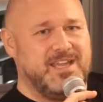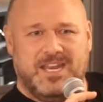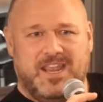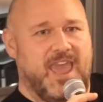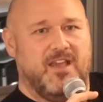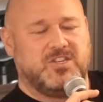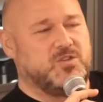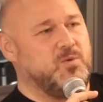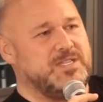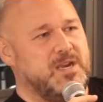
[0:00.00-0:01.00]
And kale
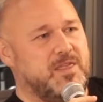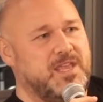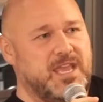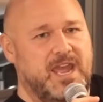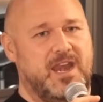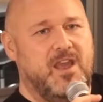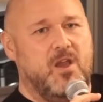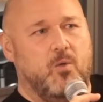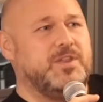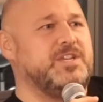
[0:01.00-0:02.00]
just wasn't a thing yet.
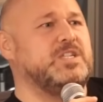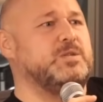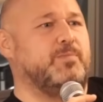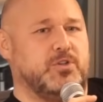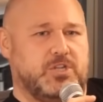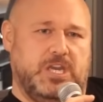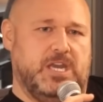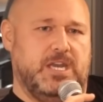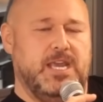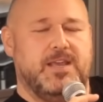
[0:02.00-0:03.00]
Well, this is bullshit.